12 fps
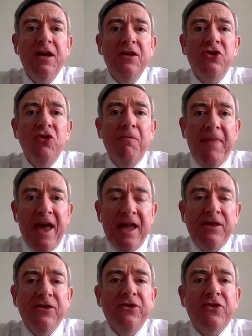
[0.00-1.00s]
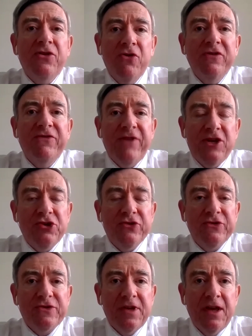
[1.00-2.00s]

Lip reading: to mend those fissures.